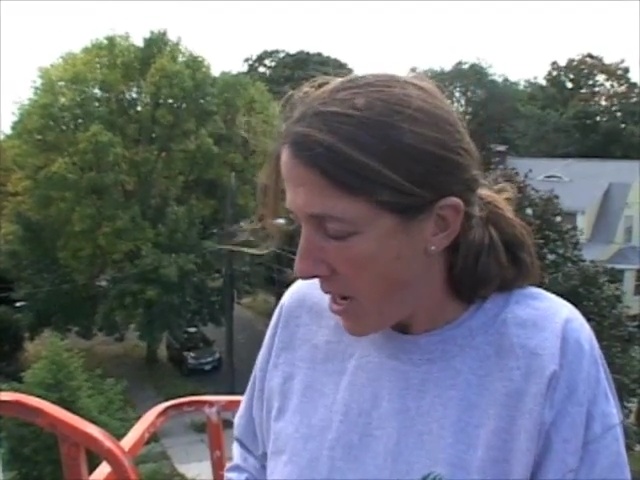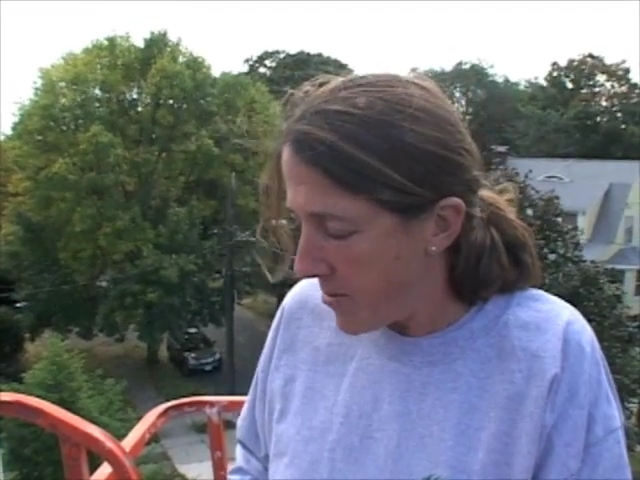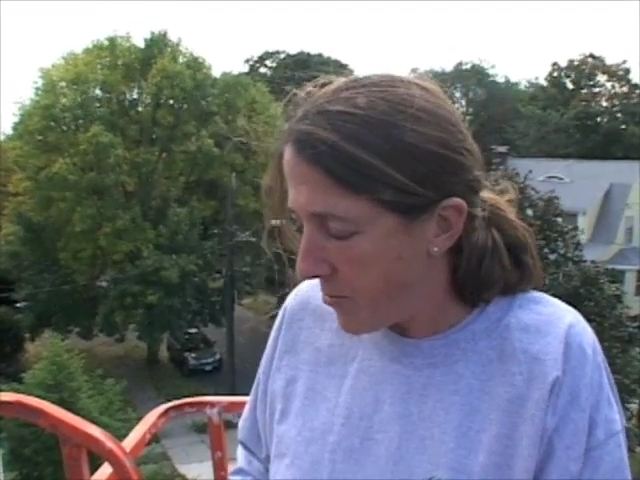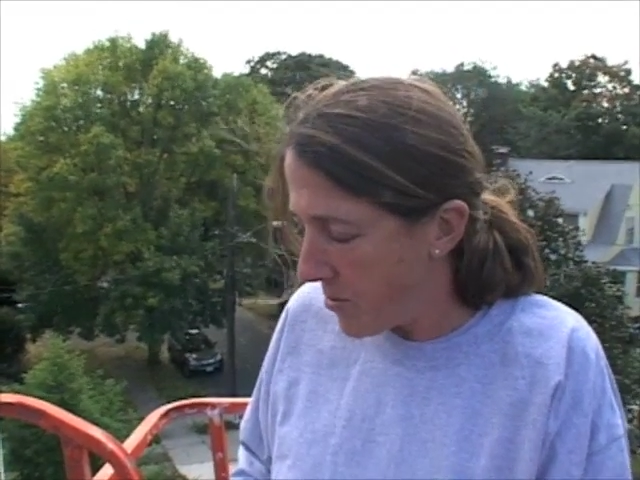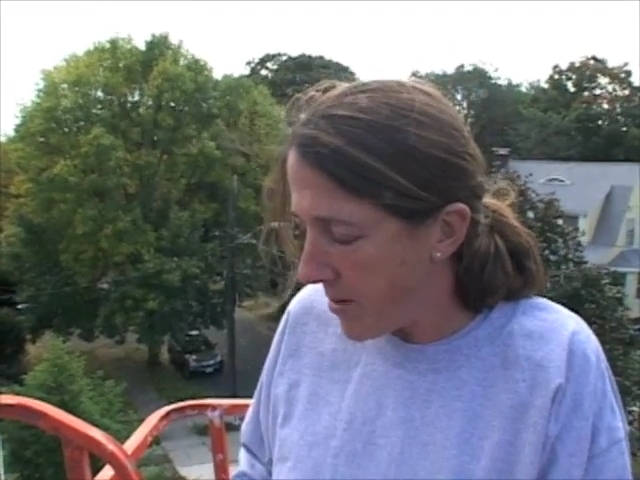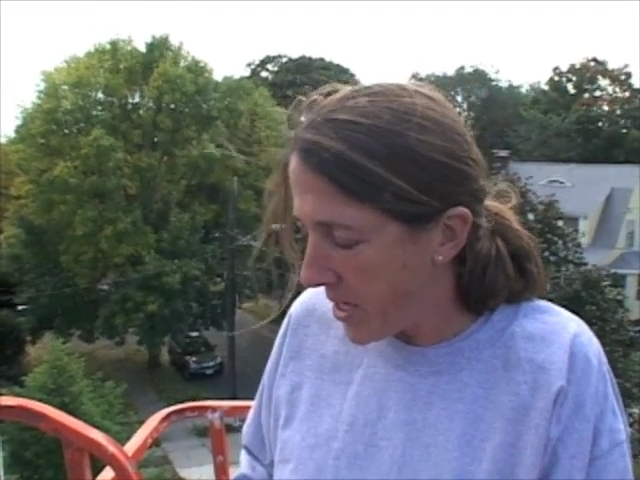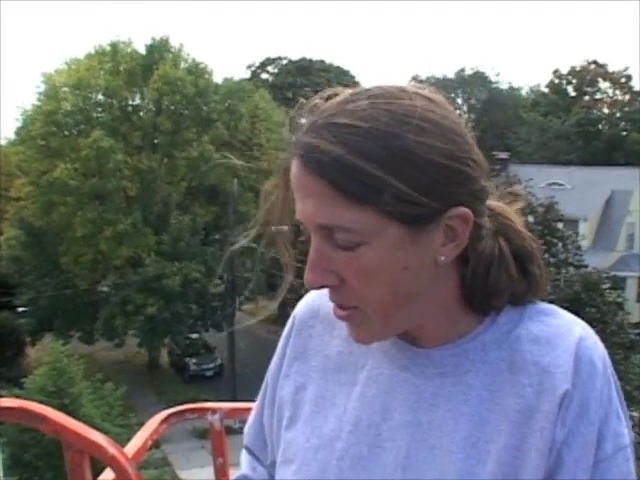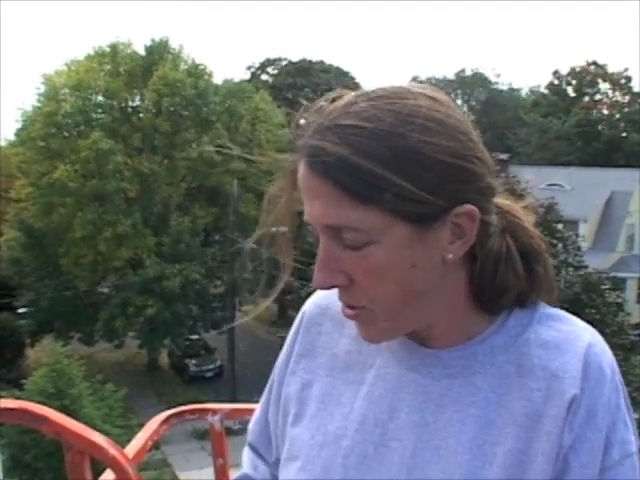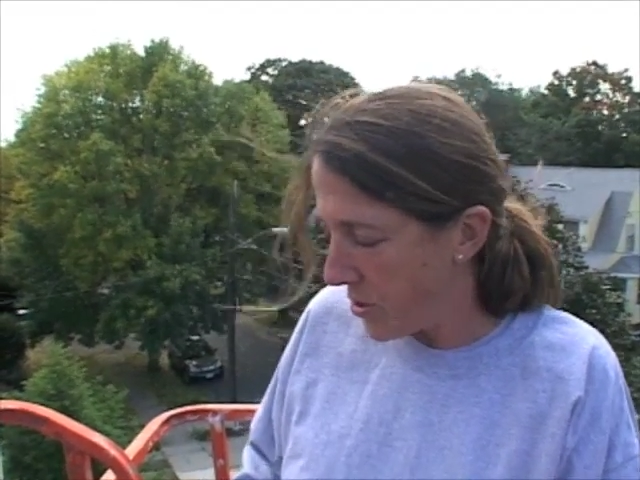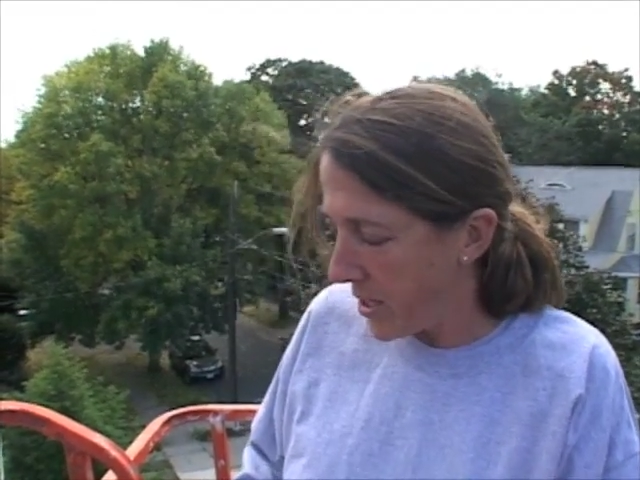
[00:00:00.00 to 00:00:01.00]
I mean, we made
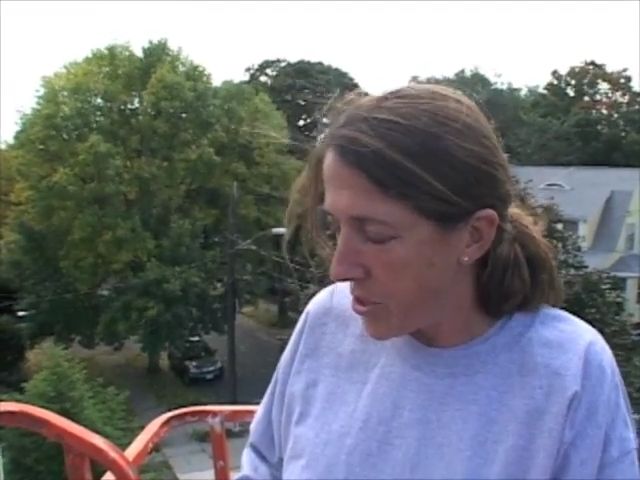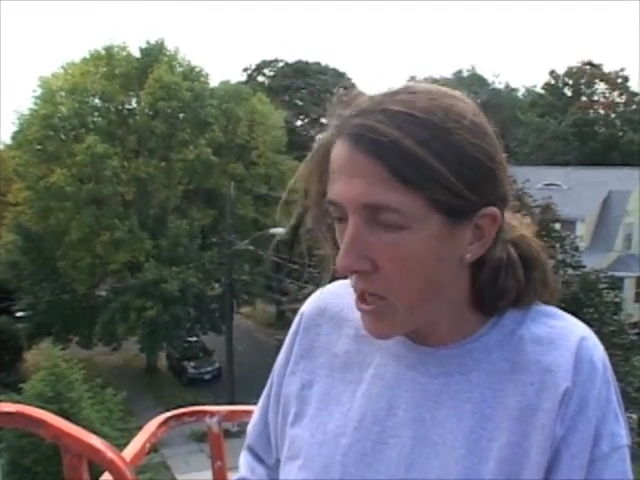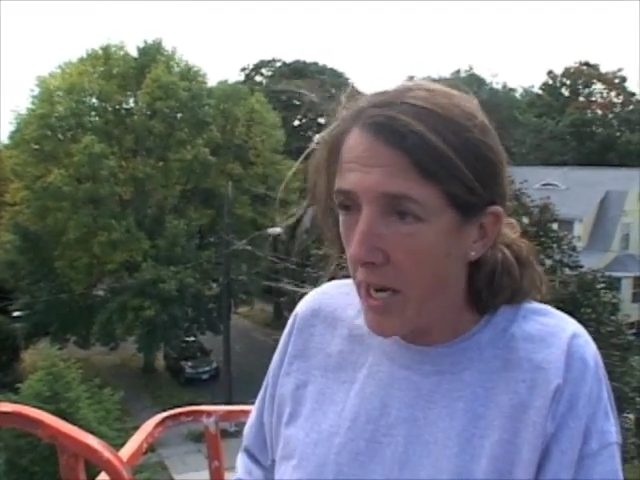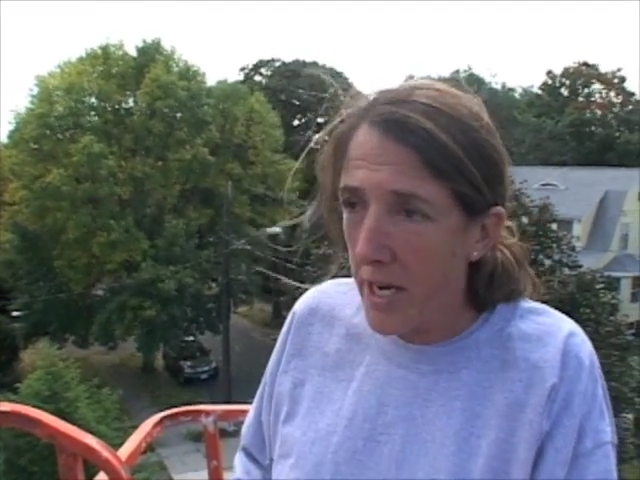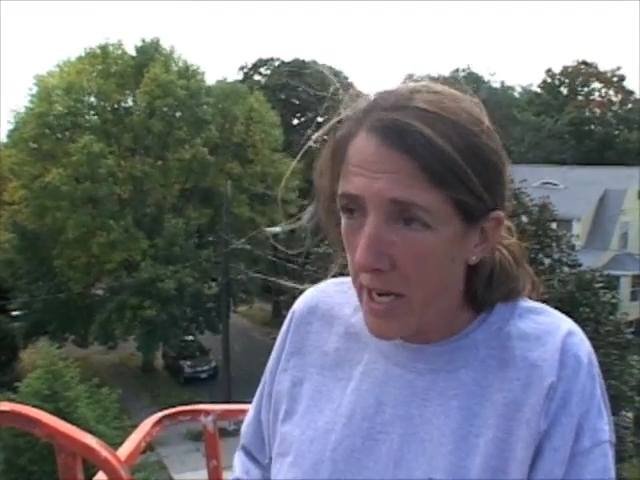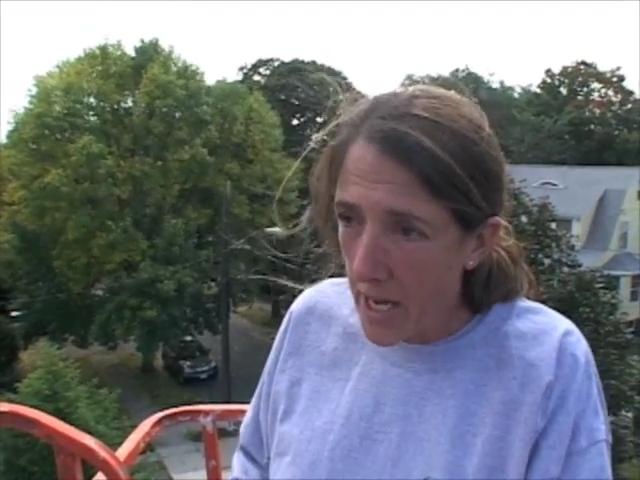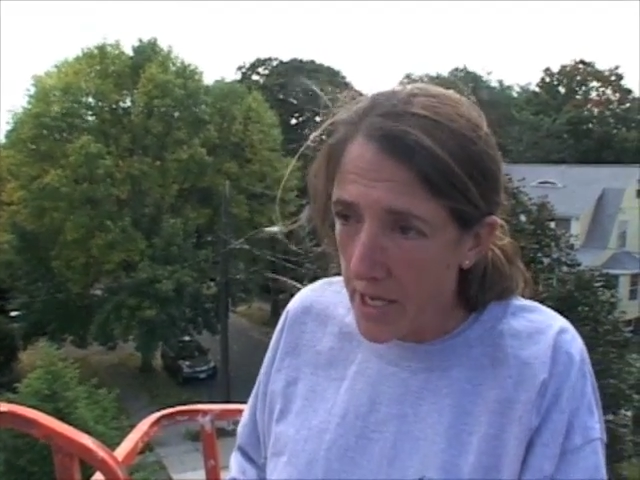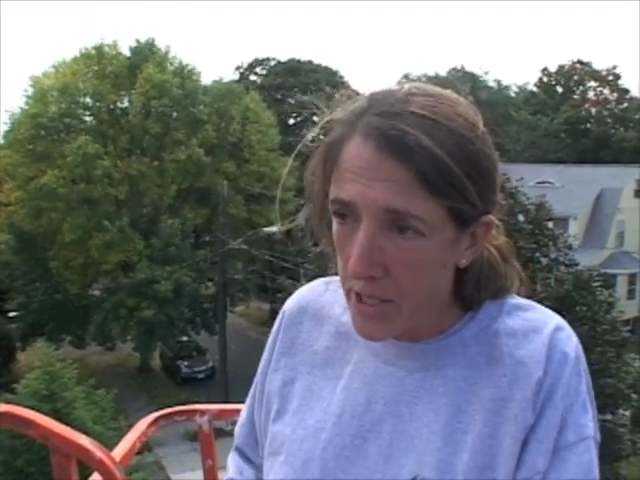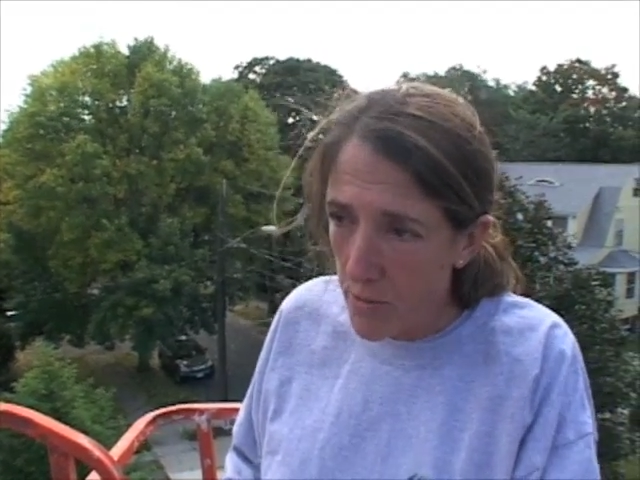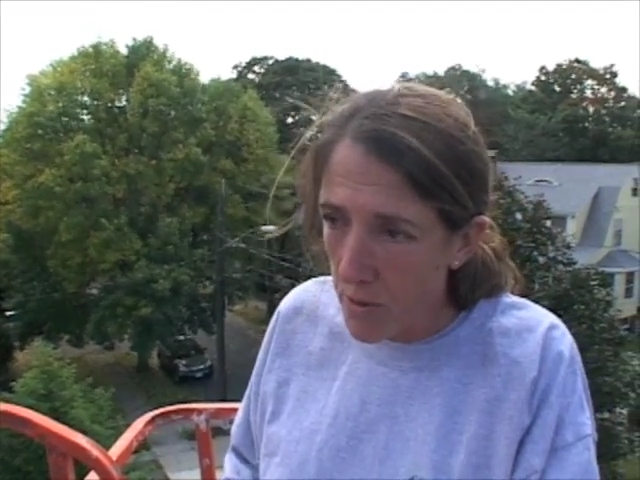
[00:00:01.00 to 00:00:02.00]
a good educated
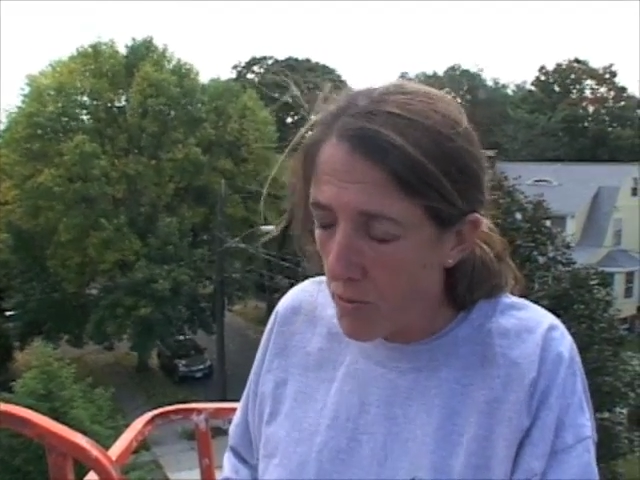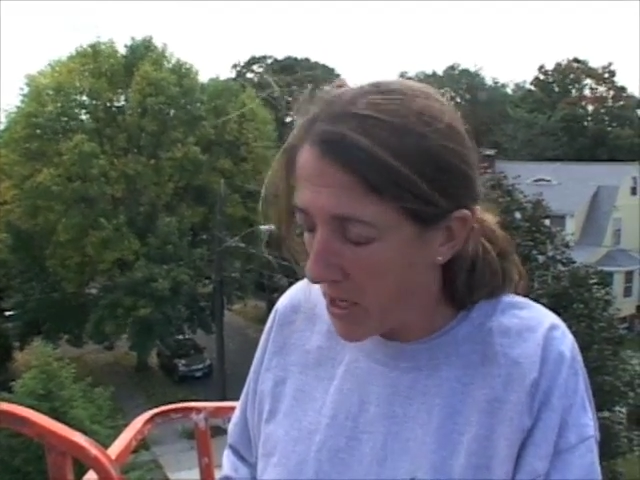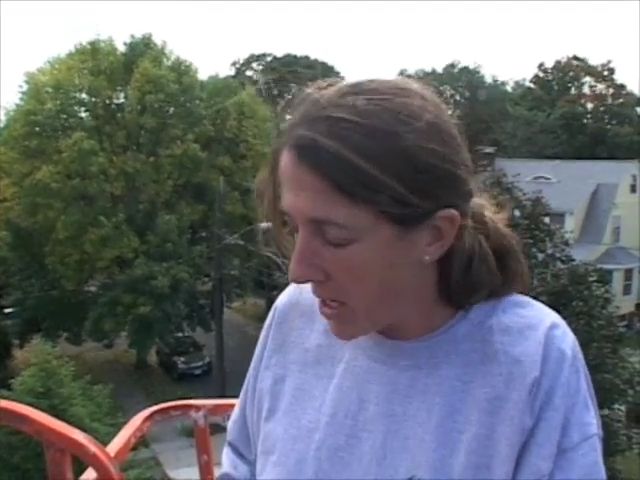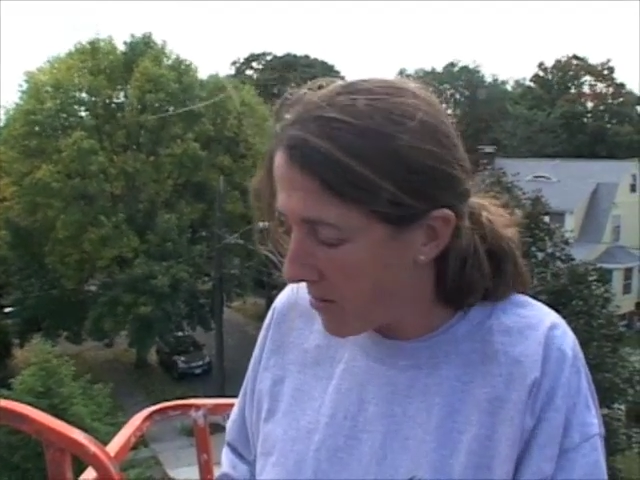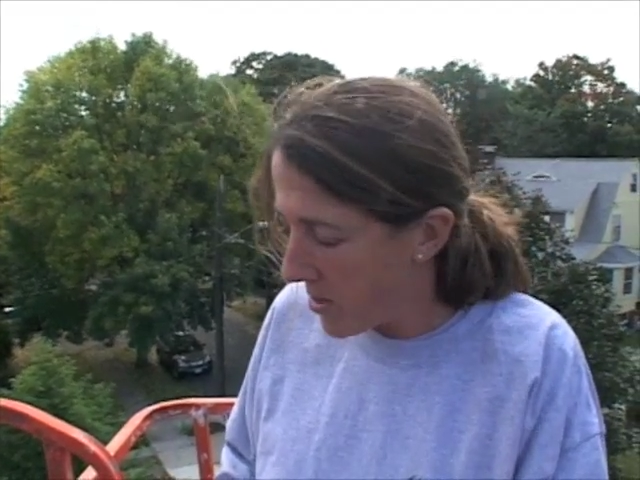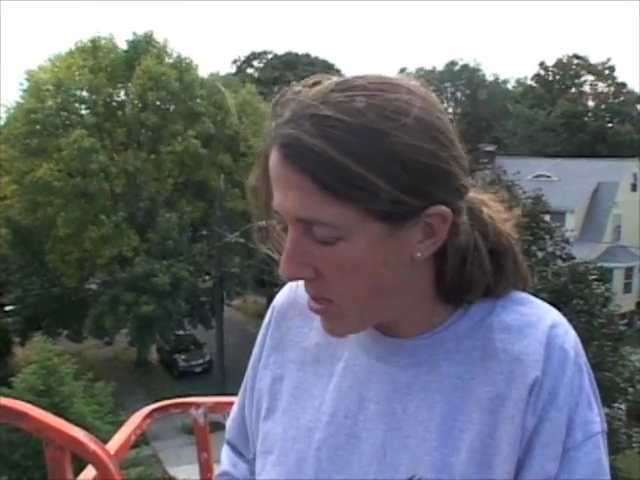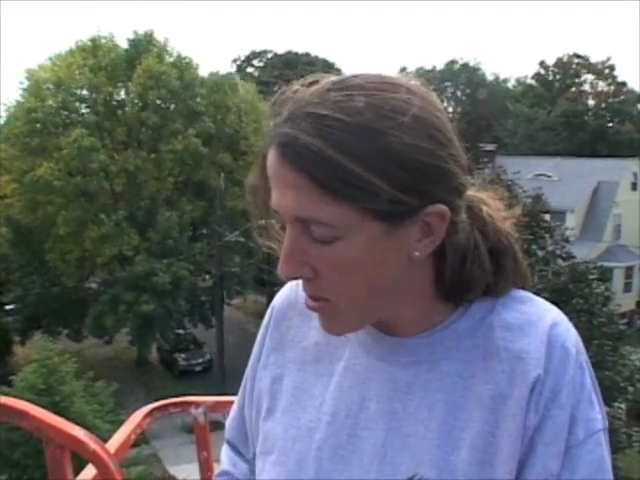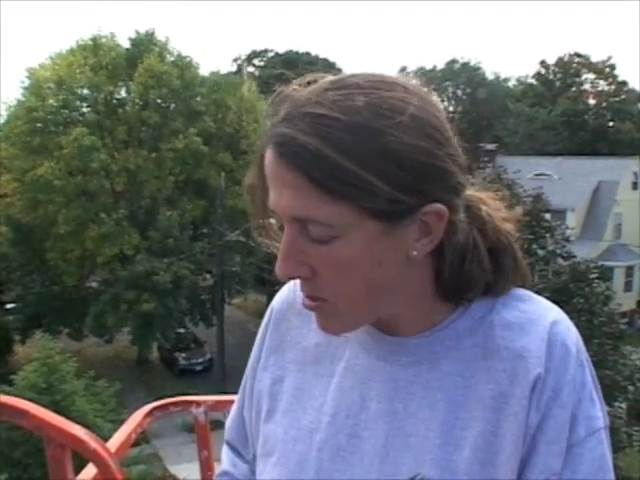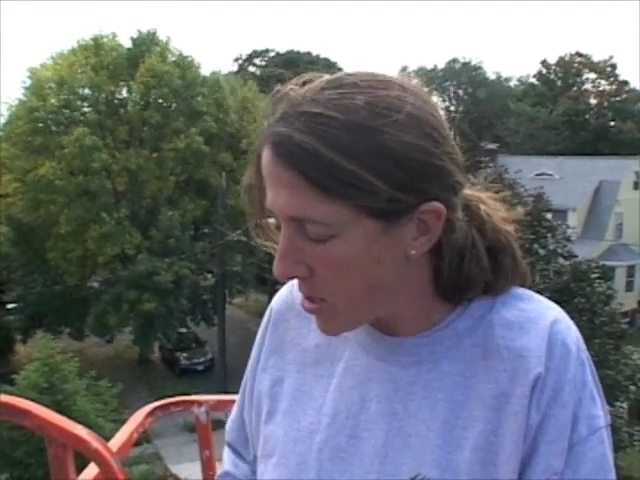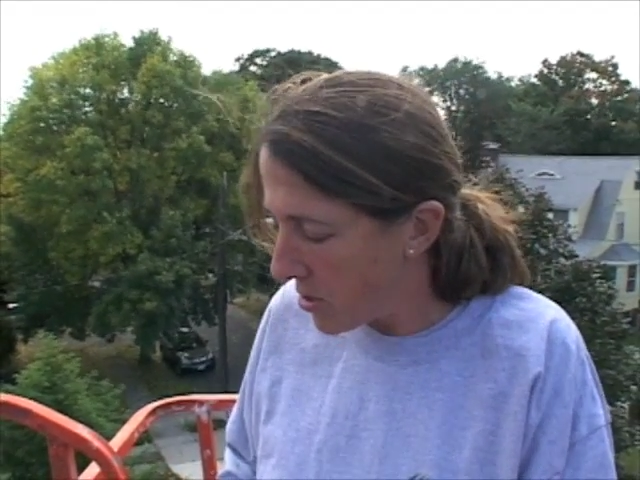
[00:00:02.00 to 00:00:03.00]
guess when we came here,